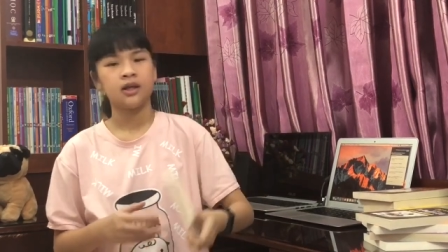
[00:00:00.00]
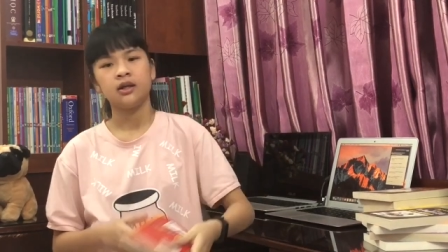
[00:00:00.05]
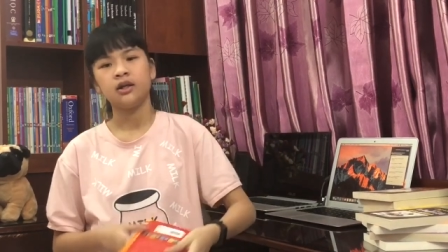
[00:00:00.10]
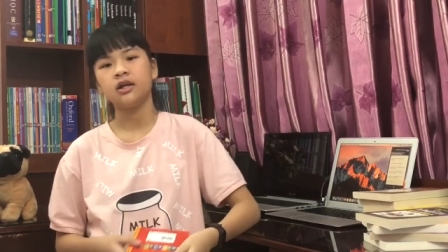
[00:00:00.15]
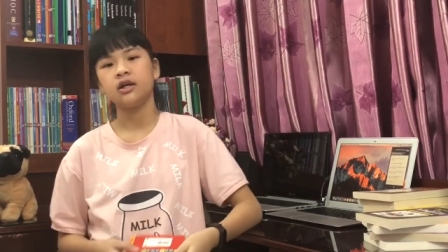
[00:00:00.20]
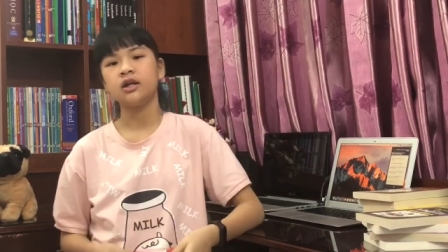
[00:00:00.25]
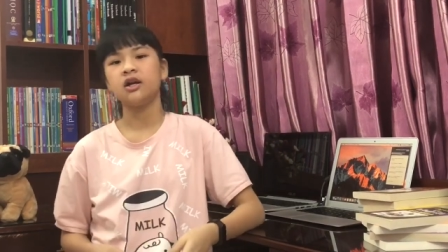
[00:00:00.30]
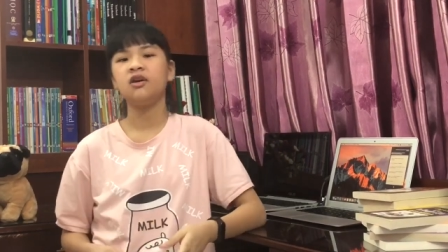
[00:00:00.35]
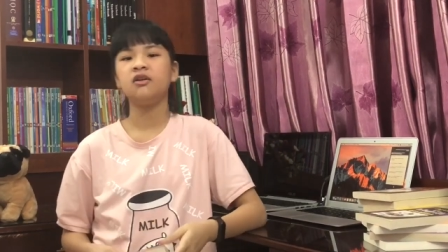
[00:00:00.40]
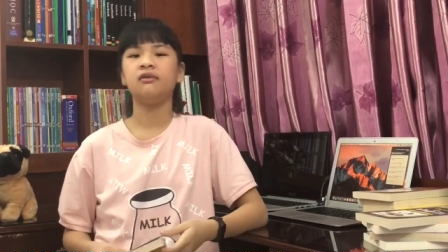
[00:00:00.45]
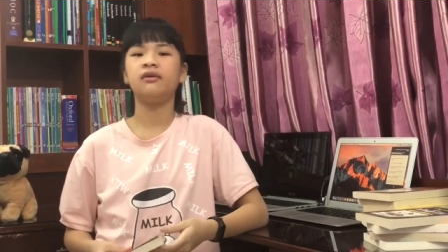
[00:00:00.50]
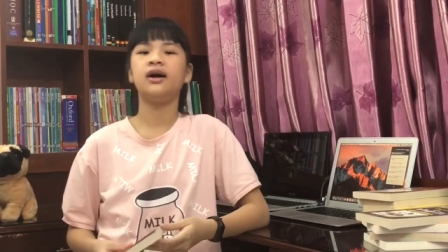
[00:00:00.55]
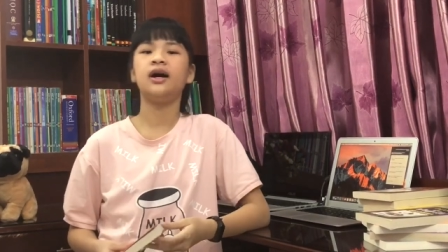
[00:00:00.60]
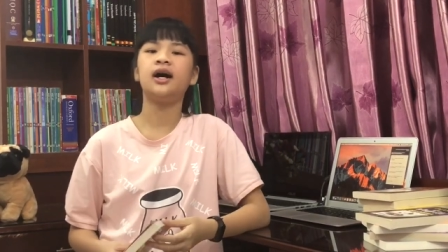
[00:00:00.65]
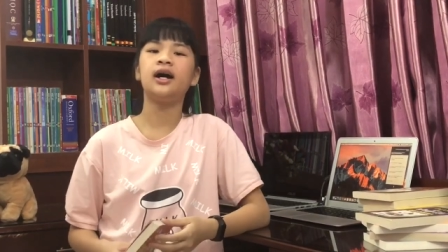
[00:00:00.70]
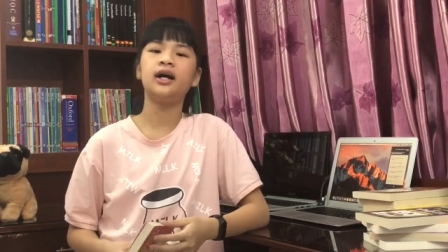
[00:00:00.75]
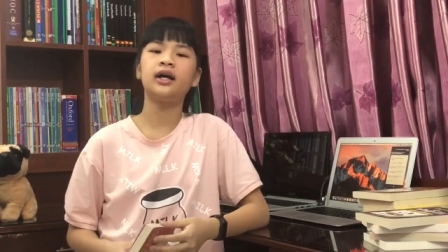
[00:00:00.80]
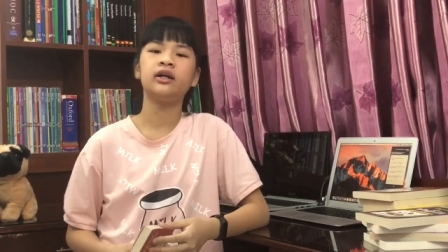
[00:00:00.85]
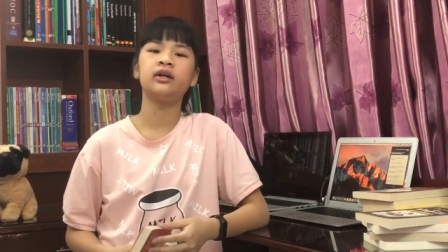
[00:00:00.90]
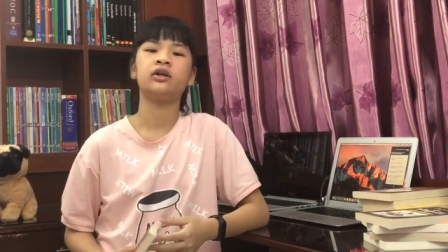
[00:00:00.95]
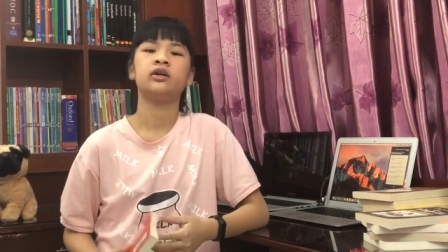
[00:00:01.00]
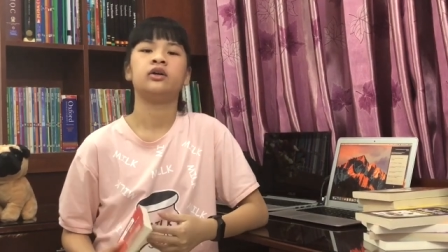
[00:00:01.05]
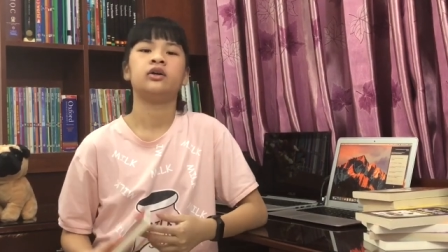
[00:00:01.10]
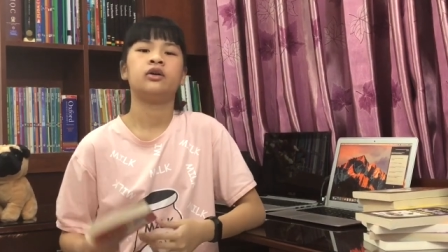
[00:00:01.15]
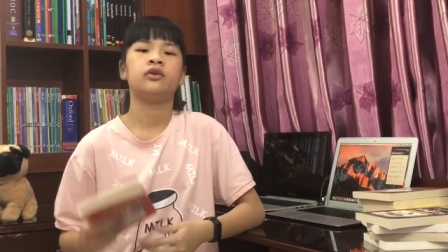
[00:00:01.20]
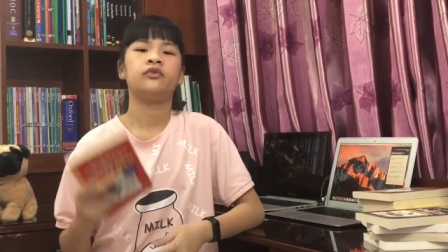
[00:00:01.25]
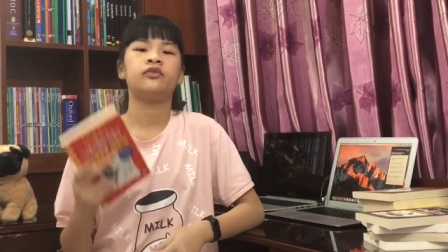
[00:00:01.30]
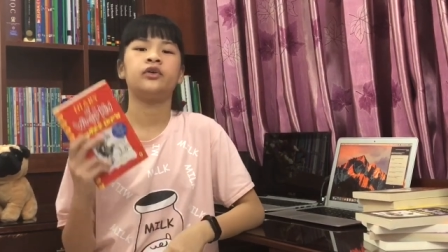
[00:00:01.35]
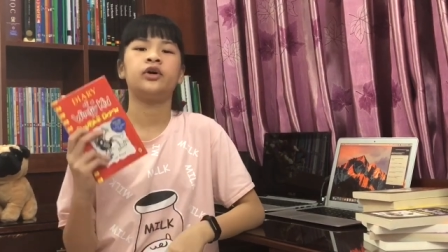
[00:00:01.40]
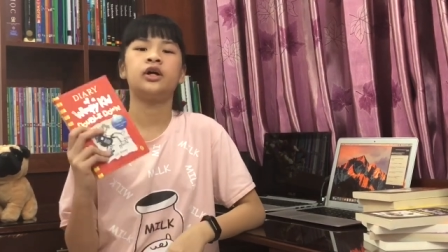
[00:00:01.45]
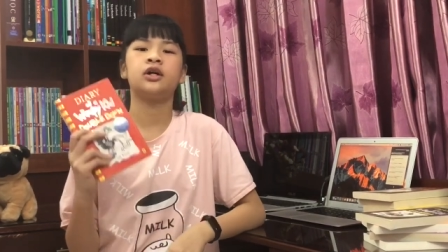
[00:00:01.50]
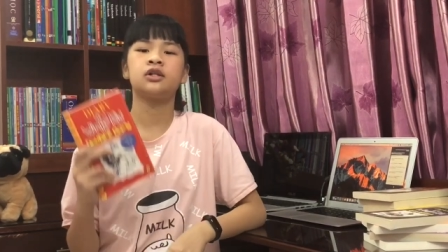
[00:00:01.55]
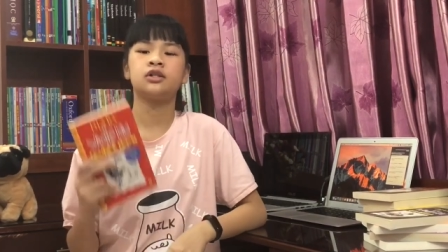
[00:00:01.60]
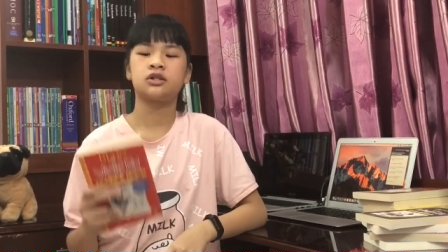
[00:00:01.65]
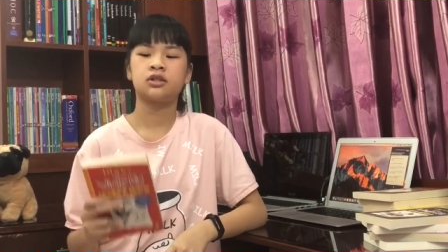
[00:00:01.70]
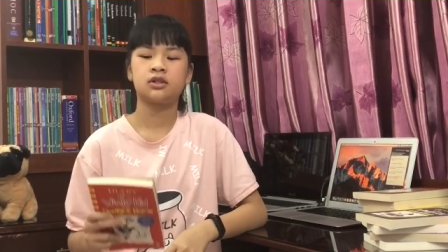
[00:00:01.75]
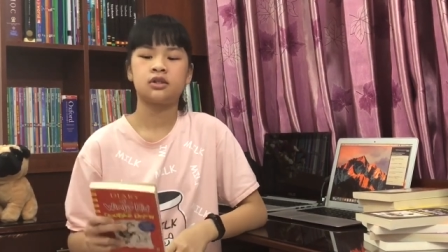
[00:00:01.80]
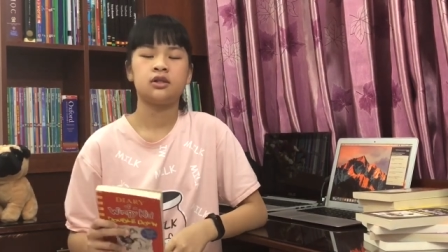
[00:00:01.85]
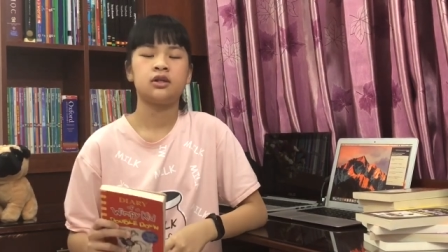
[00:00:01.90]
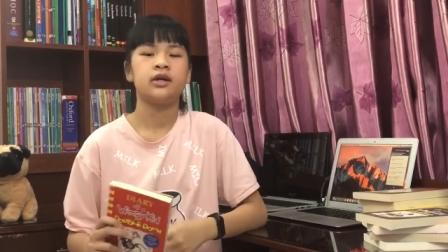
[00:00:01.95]
You know why?
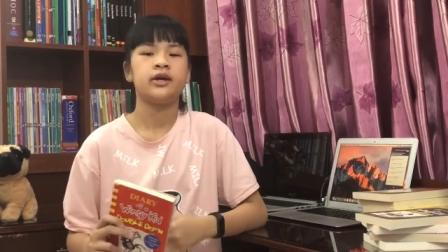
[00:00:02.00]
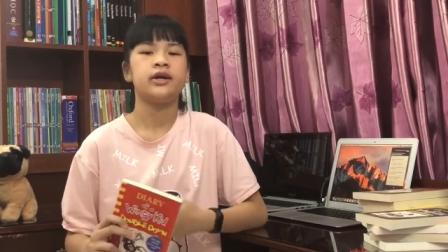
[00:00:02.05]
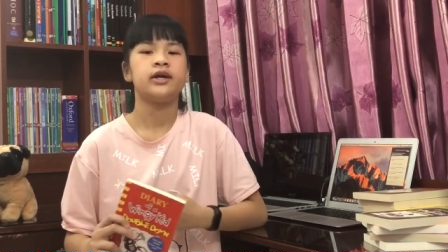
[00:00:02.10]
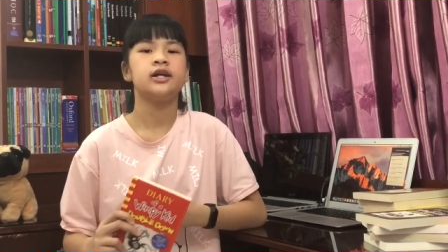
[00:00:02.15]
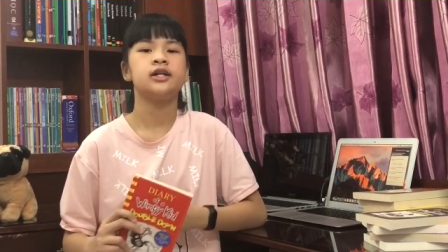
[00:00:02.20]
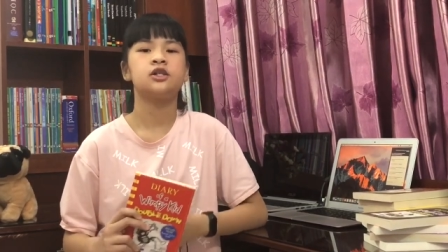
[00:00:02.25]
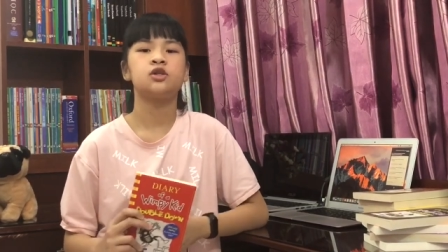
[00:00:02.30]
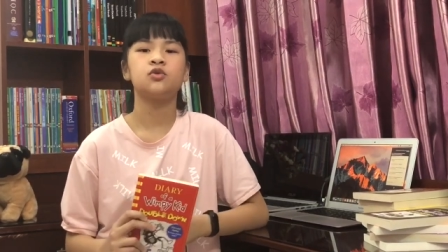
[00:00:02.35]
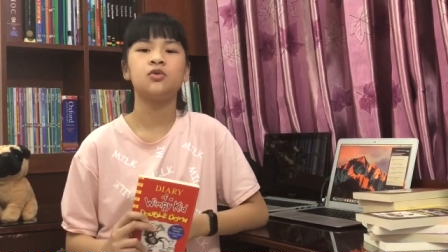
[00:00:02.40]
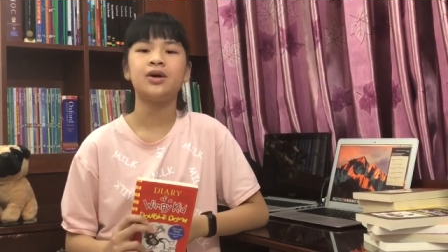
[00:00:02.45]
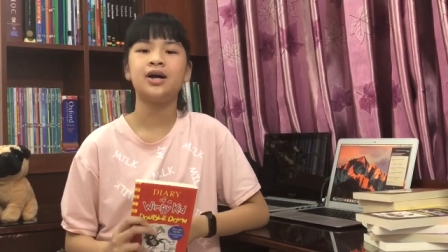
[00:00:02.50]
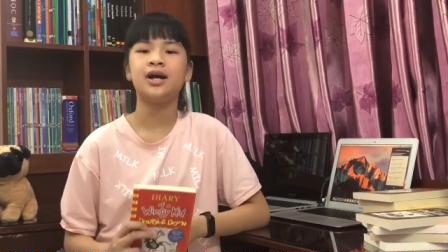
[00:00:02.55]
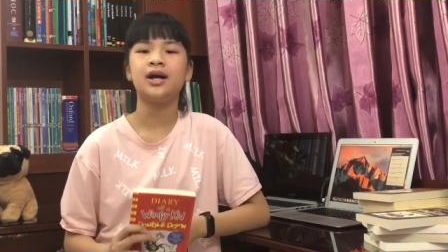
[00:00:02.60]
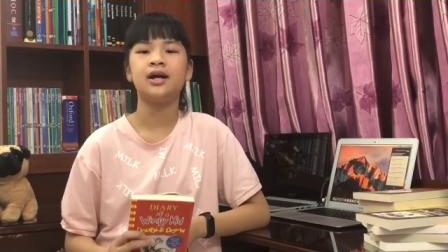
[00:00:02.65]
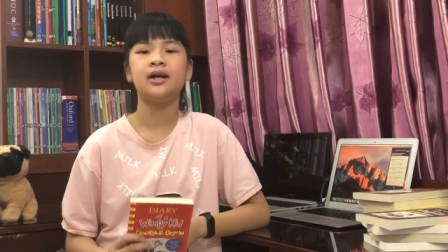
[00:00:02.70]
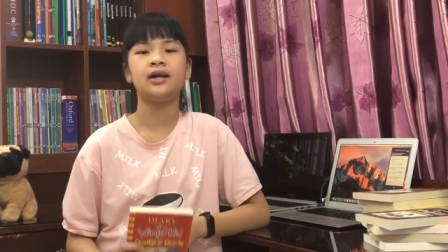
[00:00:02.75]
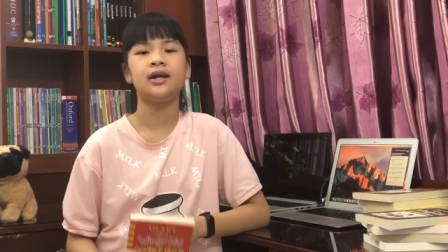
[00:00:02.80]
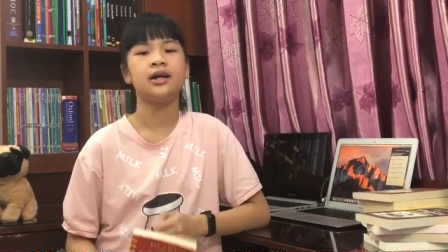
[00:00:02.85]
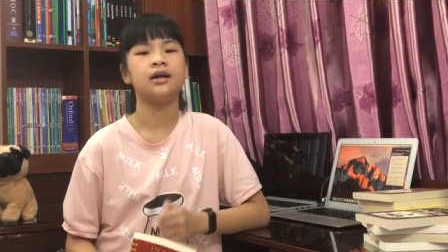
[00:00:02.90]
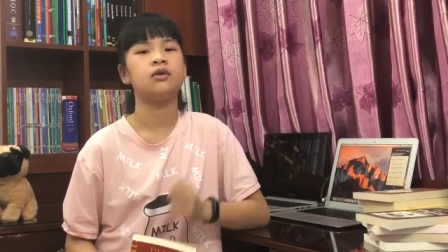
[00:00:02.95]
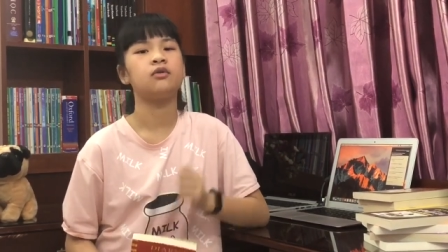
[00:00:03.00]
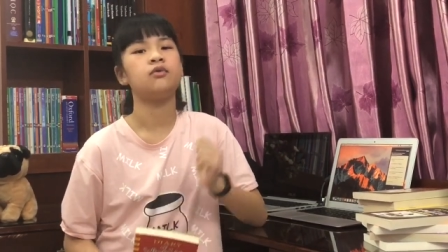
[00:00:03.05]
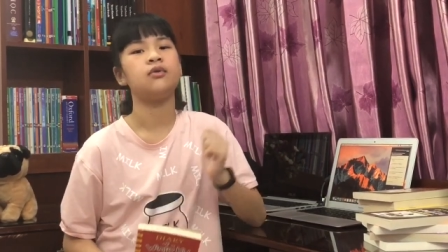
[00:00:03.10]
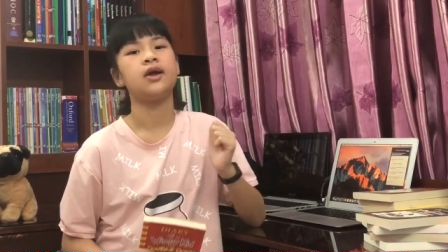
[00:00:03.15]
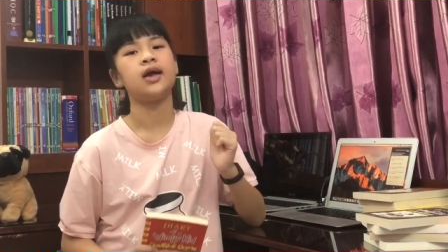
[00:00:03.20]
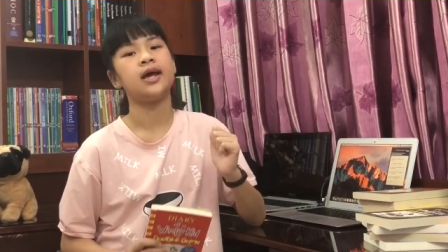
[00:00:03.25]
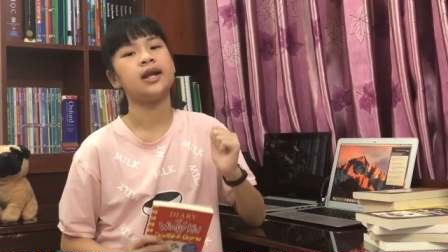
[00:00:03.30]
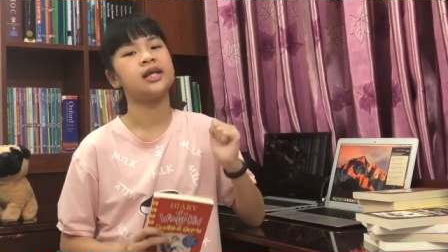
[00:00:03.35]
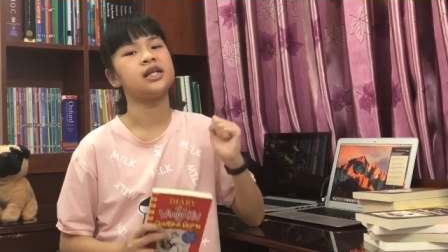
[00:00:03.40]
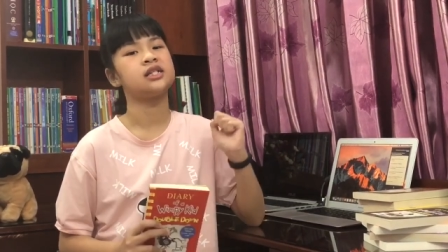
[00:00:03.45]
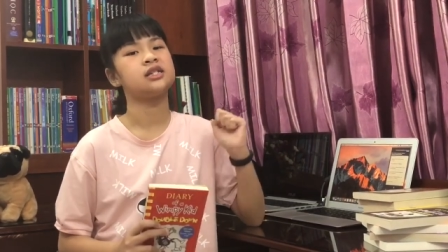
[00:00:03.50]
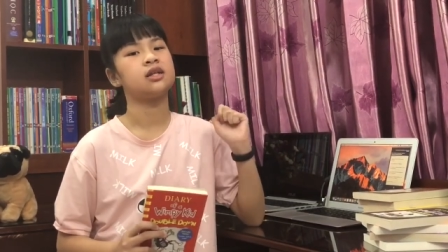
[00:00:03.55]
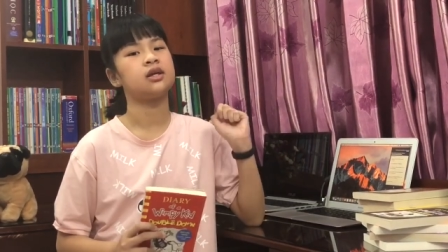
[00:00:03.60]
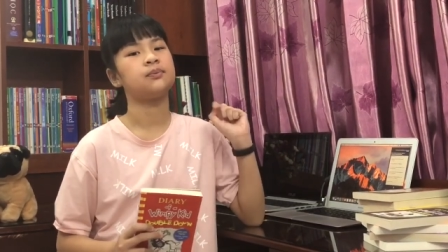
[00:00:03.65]
First, it's red, and red is